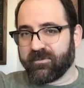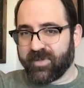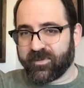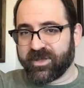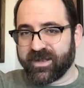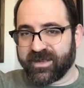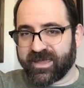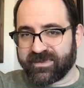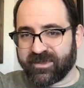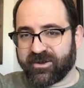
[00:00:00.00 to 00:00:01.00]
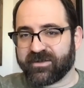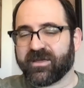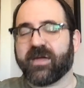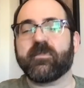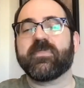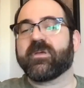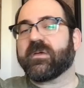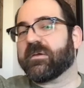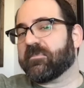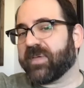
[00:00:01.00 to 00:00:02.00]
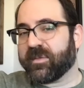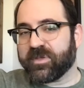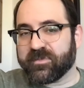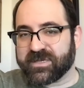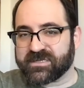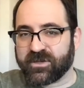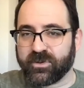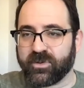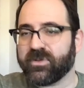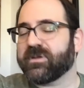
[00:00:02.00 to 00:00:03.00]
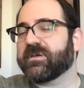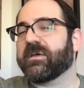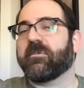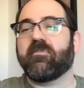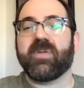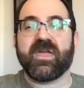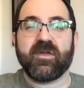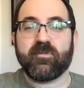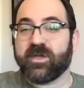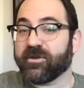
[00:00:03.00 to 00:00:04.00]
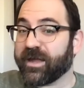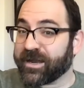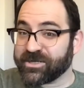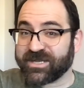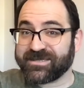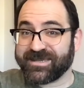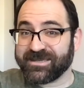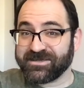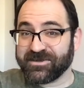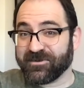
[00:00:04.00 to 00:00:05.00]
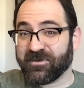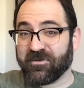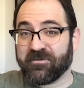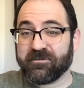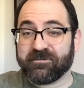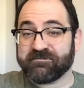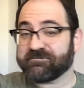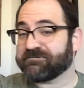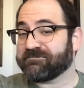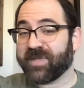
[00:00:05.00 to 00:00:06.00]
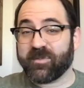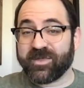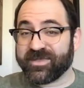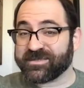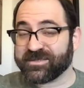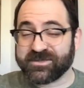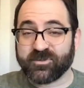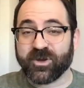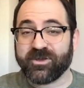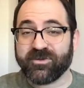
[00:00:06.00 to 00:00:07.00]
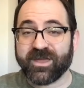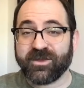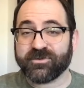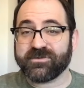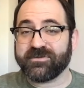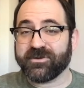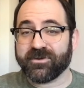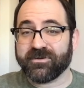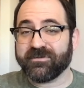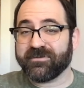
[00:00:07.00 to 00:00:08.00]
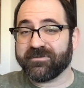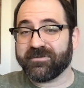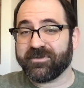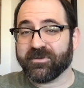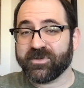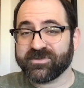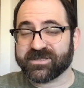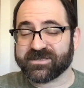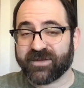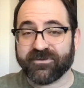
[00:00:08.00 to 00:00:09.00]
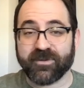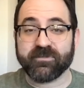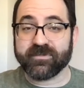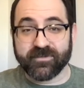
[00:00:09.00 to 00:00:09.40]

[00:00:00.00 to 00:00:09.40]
maybe you didn't get there in time. Maybe you missed Ehud. Maybe you're not a JCS student. Maybe this is where you get your music stuff from.